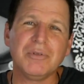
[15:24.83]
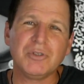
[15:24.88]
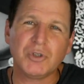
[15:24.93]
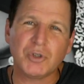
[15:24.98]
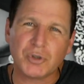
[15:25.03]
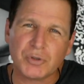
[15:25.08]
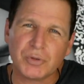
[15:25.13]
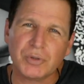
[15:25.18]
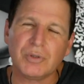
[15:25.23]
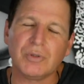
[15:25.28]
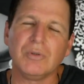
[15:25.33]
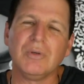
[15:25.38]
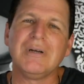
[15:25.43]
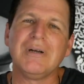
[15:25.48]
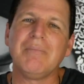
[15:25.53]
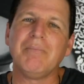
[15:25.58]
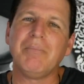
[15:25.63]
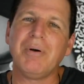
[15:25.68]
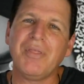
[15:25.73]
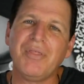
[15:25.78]
True,
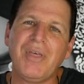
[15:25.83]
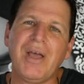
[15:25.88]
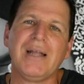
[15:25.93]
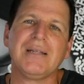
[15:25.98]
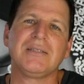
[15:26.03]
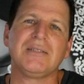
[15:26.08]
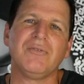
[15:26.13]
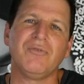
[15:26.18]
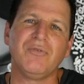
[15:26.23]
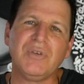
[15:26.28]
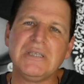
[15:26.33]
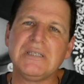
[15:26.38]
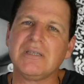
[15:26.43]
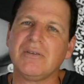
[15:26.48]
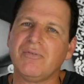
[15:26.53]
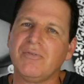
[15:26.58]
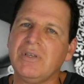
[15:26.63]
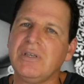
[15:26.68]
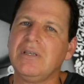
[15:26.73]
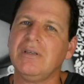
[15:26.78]
but that's
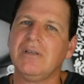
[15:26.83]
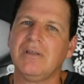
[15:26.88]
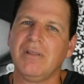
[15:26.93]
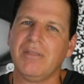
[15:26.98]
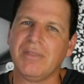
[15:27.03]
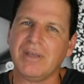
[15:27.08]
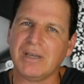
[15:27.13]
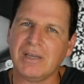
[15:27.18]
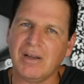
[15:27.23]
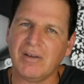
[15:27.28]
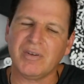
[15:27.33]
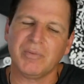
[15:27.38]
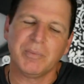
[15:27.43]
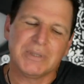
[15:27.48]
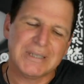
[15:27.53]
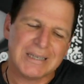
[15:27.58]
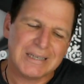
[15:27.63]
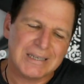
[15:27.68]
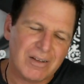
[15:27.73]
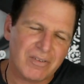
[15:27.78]
vis-a-vis the
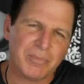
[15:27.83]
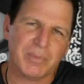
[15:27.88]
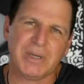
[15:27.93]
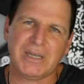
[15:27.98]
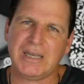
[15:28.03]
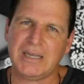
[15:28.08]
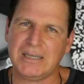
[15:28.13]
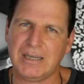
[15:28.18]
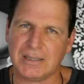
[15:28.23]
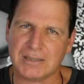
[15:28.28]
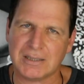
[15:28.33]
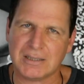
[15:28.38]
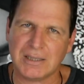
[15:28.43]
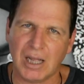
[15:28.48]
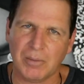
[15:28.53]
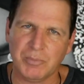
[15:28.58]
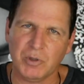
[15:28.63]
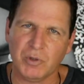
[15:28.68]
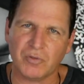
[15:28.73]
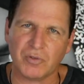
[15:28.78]
government. The government cannot
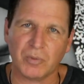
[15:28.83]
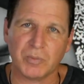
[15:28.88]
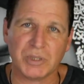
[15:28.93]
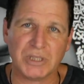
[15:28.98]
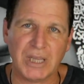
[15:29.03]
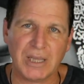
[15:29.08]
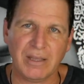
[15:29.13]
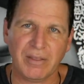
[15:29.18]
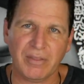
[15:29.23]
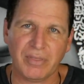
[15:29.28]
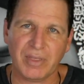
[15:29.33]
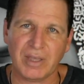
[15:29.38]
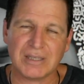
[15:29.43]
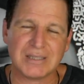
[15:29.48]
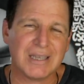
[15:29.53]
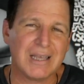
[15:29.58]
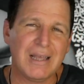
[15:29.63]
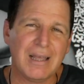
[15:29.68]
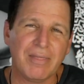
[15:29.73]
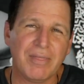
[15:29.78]
stop you from saying
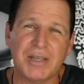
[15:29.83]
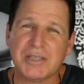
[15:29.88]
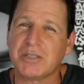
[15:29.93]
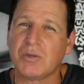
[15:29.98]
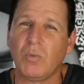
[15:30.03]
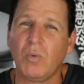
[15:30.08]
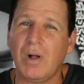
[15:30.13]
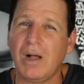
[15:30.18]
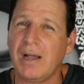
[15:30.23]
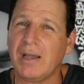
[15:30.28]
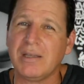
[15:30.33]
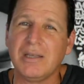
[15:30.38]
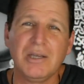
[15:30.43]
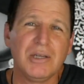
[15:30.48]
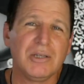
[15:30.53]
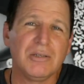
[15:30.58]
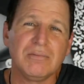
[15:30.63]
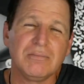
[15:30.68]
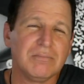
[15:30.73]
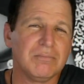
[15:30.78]
things. That's why
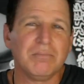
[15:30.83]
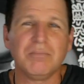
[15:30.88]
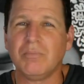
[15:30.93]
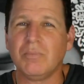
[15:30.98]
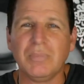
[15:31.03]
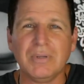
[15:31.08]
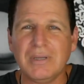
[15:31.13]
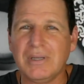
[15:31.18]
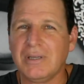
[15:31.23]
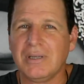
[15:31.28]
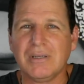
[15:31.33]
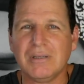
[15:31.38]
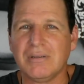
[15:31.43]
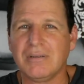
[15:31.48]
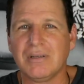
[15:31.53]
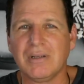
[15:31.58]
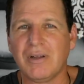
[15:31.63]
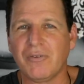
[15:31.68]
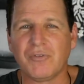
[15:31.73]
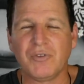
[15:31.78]

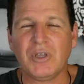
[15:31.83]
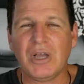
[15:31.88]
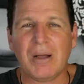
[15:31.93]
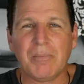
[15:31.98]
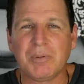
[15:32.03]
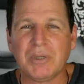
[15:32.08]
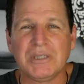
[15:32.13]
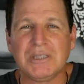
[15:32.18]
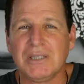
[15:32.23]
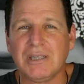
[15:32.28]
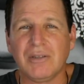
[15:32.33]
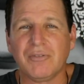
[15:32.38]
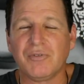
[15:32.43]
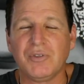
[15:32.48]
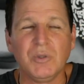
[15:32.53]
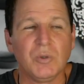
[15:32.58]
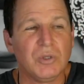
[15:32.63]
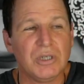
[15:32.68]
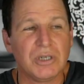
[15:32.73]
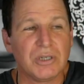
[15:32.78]
up until a
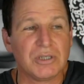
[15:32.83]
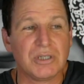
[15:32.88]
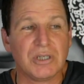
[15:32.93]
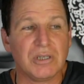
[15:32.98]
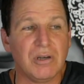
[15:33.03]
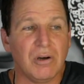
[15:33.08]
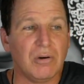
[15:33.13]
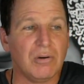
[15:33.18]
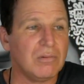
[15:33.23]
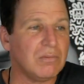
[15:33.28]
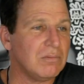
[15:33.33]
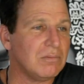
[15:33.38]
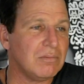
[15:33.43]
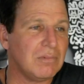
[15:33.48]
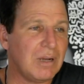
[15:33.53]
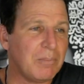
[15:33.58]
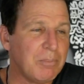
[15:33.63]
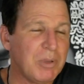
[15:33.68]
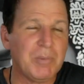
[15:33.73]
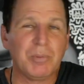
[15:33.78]
few years ago,
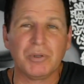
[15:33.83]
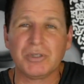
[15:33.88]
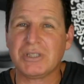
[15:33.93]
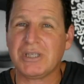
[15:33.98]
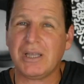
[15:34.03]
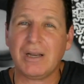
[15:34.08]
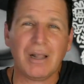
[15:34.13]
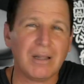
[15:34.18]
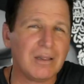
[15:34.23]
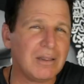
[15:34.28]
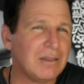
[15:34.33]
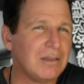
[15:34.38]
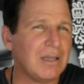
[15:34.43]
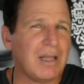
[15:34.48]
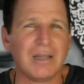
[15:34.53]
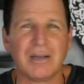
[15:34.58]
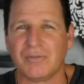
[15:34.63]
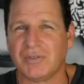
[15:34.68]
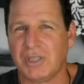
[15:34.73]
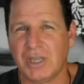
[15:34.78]
people said a
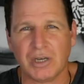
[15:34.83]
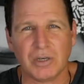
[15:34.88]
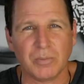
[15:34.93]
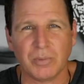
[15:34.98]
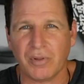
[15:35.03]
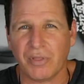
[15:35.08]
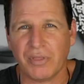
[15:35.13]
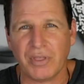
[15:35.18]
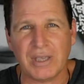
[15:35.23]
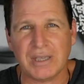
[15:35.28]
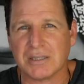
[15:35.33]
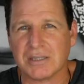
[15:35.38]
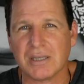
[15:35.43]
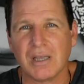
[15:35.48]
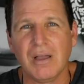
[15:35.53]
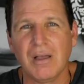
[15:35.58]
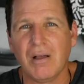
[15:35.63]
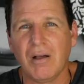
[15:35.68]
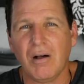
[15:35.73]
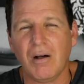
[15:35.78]
lot of terrible things
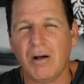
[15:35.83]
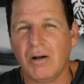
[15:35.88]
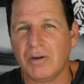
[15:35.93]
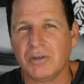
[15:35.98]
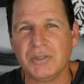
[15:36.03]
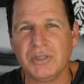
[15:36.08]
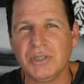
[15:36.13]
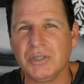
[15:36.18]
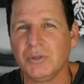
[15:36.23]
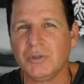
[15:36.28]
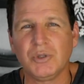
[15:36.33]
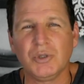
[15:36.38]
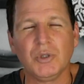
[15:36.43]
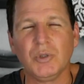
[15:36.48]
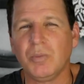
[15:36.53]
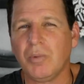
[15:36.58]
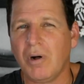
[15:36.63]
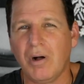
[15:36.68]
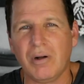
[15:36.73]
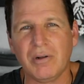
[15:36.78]
on
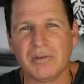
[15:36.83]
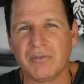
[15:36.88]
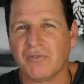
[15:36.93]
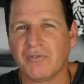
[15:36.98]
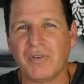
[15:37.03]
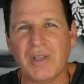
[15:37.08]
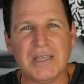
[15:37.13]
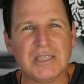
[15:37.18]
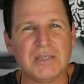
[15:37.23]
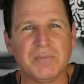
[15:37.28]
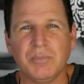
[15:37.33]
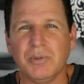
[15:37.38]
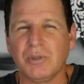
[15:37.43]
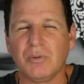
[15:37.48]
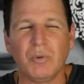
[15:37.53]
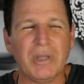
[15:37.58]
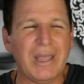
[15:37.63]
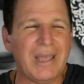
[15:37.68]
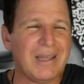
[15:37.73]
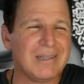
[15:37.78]
YouTube, on Facebook.
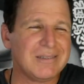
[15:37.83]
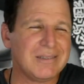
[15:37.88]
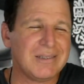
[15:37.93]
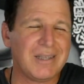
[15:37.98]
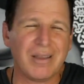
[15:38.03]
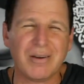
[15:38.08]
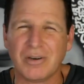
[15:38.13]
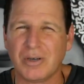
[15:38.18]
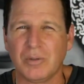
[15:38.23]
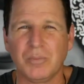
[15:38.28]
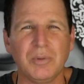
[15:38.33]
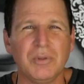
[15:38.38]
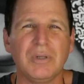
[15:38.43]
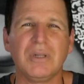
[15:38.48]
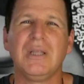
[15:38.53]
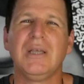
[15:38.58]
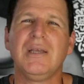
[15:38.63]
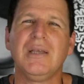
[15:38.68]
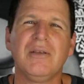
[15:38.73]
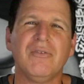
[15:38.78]
We had
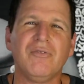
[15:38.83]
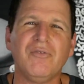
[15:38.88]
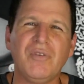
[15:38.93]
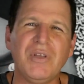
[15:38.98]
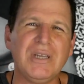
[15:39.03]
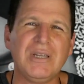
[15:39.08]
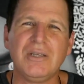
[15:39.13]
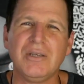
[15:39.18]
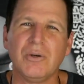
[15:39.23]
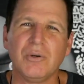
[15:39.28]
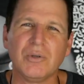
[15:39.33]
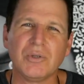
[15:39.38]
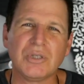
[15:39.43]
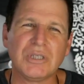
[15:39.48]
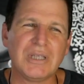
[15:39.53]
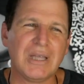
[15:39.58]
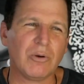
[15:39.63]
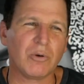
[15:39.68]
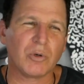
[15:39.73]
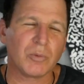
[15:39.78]
terrible
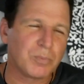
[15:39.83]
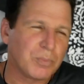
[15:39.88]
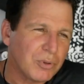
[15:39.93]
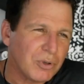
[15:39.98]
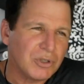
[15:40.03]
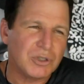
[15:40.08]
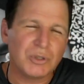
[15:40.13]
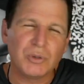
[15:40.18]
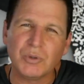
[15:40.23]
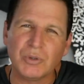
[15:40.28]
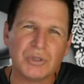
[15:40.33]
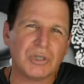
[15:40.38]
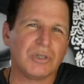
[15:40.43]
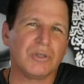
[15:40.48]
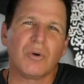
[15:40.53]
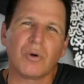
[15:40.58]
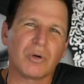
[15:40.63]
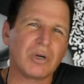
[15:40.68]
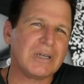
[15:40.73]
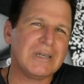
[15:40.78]
videos that were produced and
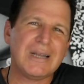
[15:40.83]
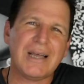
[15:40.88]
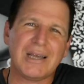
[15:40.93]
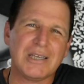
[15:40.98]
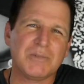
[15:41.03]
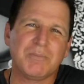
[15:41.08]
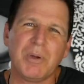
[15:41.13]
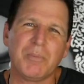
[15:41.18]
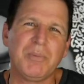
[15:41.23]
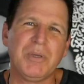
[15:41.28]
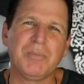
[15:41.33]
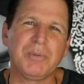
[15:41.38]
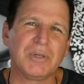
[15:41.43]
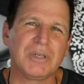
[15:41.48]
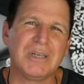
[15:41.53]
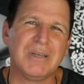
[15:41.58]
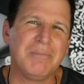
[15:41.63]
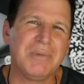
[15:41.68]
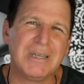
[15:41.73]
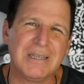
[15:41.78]
organized by people
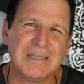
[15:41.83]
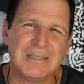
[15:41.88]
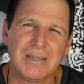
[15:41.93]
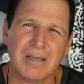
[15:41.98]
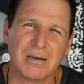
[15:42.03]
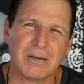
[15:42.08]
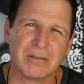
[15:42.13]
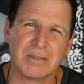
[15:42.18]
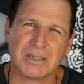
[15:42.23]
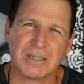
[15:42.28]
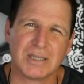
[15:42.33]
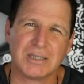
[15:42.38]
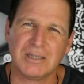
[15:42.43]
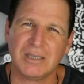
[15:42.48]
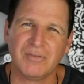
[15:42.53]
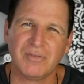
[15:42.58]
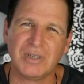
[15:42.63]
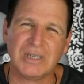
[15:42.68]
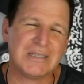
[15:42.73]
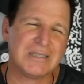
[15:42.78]
committing terrorist
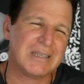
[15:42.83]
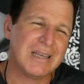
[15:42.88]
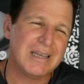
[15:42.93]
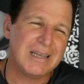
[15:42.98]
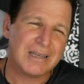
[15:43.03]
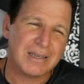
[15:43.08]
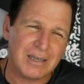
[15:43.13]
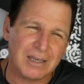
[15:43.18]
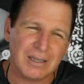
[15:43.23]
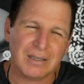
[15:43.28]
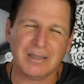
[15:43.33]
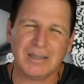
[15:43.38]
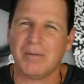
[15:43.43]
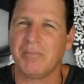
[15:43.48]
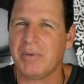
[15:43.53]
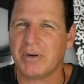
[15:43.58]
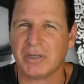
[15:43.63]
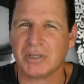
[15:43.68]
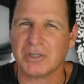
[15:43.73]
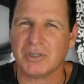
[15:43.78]
activities, killing
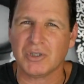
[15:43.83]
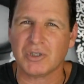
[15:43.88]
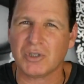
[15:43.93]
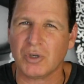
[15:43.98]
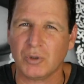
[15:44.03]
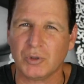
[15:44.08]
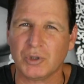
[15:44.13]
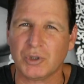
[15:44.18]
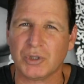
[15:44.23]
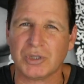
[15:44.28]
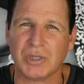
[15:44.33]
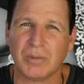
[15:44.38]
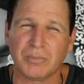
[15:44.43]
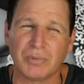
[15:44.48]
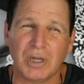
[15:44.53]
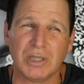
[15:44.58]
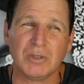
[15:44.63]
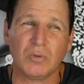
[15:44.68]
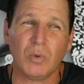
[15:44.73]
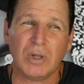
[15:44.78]
American soldiers
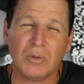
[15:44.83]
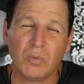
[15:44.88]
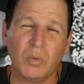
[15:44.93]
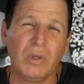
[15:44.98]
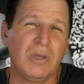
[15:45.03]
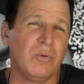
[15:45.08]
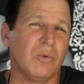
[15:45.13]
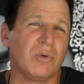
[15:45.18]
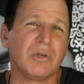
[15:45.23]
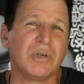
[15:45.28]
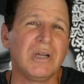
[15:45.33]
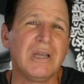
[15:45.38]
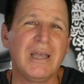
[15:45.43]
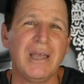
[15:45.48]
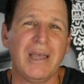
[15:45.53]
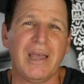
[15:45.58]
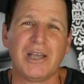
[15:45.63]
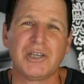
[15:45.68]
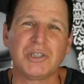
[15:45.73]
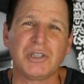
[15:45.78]
abroad while we were
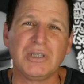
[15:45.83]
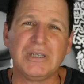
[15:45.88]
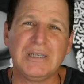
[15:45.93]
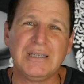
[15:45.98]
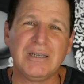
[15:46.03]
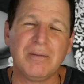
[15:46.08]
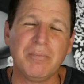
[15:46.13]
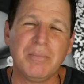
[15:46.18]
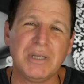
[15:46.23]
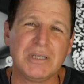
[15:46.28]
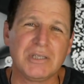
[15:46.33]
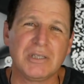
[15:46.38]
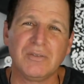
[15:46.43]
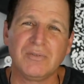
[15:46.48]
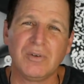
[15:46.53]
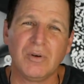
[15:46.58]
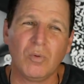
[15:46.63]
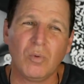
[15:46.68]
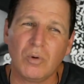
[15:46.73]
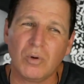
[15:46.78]
actually in the midst
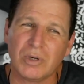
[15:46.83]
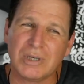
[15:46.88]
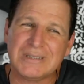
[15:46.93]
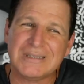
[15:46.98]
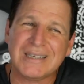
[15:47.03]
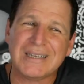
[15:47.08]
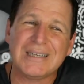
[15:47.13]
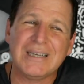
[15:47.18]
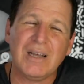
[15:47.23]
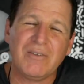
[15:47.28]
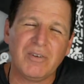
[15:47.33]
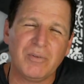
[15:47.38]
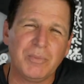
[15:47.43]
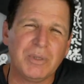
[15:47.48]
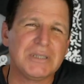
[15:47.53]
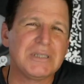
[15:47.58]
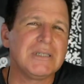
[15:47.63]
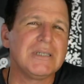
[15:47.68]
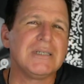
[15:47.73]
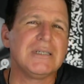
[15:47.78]
of a war, and the
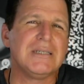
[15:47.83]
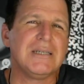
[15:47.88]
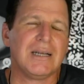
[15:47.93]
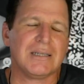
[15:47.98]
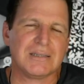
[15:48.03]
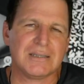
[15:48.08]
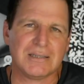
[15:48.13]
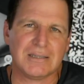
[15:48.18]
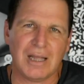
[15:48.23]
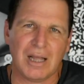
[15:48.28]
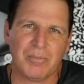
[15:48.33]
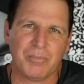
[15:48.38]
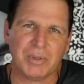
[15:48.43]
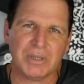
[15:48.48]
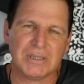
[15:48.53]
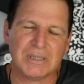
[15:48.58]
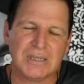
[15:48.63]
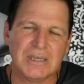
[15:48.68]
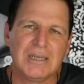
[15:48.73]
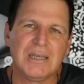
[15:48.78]
government could not stop
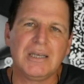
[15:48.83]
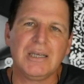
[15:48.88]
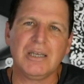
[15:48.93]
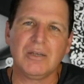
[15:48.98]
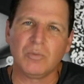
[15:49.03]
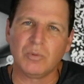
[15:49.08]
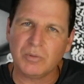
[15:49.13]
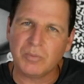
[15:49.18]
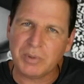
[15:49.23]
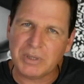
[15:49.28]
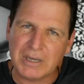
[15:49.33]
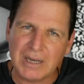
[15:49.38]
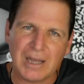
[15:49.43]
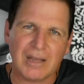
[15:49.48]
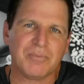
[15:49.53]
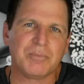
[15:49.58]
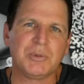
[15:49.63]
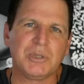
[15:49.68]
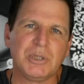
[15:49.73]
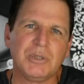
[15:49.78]
it. It would be
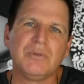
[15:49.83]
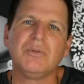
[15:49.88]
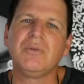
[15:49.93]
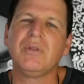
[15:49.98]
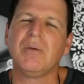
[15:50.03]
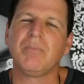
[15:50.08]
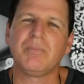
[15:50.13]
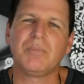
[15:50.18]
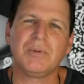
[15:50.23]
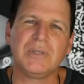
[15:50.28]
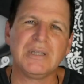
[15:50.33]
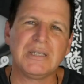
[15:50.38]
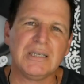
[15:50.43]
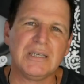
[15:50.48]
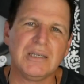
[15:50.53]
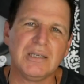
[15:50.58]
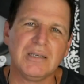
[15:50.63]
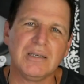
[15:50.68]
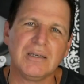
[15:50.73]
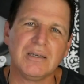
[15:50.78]
up to
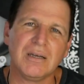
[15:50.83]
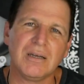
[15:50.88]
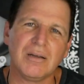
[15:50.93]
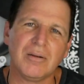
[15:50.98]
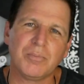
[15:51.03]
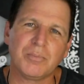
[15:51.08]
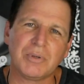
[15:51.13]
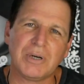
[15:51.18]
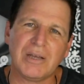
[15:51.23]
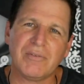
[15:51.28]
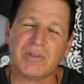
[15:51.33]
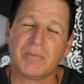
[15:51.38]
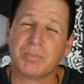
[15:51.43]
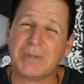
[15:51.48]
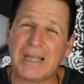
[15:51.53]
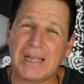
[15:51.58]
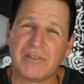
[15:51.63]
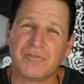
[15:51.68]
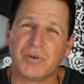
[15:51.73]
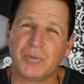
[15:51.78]
the private
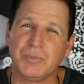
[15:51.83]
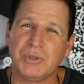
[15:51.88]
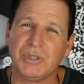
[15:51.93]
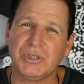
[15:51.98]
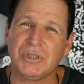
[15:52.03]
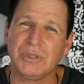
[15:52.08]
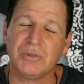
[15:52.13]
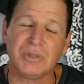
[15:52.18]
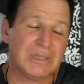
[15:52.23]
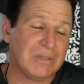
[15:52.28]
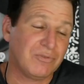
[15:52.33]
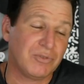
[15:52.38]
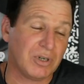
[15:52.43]
platform to do it.